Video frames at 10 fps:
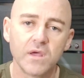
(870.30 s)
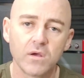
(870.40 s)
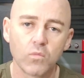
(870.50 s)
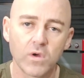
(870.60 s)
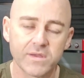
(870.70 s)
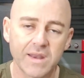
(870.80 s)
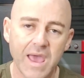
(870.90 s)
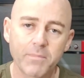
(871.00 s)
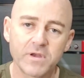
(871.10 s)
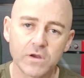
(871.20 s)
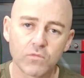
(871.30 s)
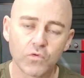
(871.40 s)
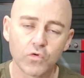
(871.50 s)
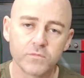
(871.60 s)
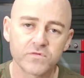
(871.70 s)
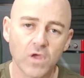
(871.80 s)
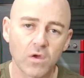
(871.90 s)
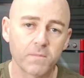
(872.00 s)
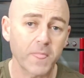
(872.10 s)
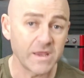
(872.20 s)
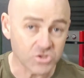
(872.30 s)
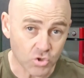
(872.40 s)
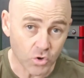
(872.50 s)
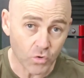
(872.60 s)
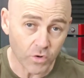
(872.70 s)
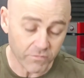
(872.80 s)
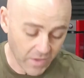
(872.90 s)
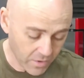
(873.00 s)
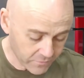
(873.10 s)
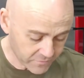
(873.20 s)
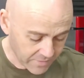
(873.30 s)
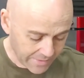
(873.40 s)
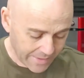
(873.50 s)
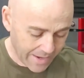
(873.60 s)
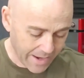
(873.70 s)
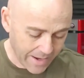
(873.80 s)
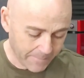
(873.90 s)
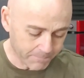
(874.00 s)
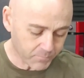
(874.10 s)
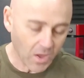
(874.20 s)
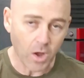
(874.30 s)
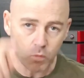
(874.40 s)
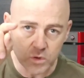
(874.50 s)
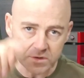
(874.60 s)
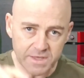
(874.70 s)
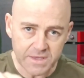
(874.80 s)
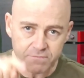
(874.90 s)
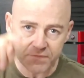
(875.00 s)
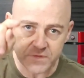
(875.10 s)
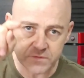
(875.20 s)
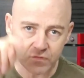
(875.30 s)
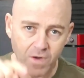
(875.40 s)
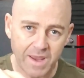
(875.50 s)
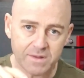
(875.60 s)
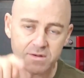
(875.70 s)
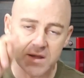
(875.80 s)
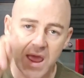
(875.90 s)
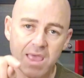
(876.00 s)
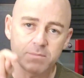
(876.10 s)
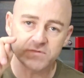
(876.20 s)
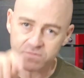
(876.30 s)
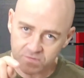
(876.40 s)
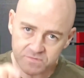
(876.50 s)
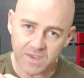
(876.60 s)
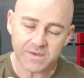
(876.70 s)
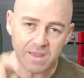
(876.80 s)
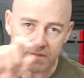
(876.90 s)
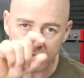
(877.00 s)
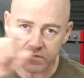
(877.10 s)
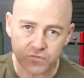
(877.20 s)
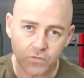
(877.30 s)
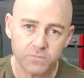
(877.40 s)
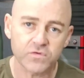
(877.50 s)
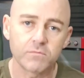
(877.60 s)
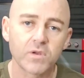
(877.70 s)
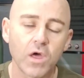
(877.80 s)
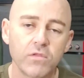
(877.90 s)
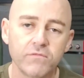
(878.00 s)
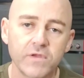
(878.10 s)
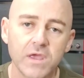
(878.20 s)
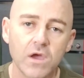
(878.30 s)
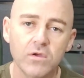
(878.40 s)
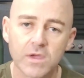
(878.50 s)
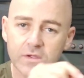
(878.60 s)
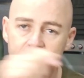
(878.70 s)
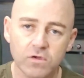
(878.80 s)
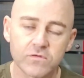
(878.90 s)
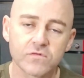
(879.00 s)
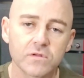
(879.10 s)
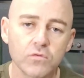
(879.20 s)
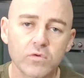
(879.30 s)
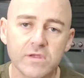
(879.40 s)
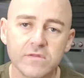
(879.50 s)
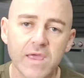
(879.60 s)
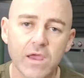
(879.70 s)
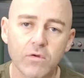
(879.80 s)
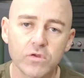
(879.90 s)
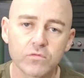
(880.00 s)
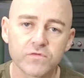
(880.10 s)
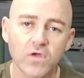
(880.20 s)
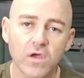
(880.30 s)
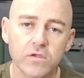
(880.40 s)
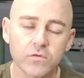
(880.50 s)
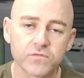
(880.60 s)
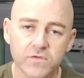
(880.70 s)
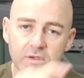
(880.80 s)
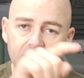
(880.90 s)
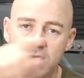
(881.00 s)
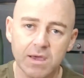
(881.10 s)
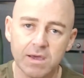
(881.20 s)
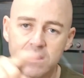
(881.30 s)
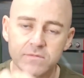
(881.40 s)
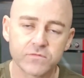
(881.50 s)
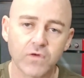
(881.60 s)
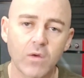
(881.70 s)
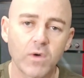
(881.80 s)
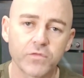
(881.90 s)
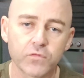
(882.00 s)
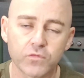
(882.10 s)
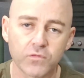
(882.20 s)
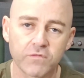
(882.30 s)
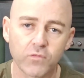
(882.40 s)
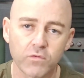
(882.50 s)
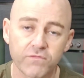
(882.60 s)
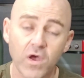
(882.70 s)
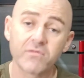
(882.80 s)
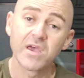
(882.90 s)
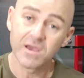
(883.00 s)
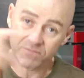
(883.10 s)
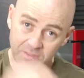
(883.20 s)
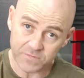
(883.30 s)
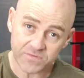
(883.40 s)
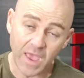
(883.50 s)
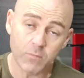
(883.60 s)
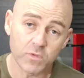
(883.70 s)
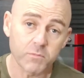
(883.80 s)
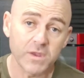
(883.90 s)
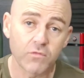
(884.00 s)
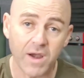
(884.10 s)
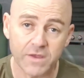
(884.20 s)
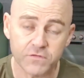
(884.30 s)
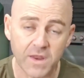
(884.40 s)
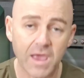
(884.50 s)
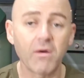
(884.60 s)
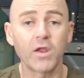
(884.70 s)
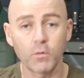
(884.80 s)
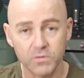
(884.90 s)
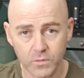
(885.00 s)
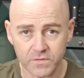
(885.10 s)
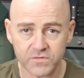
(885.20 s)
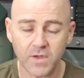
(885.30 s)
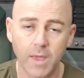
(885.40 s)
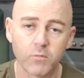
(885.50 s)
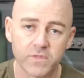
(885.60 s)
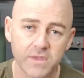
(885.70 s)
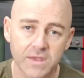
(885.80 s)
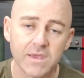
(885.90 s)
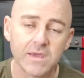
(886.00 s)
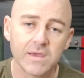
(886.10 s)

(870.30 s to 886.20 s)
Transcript: what can happen in a room. So enjoy all of those. I will leave the track names, as I said, in the description below the video, so just look in there and you'll see track 1, 2, 3, 4 and 5. I've done the same with mid-range now, and I'll be doing the same with the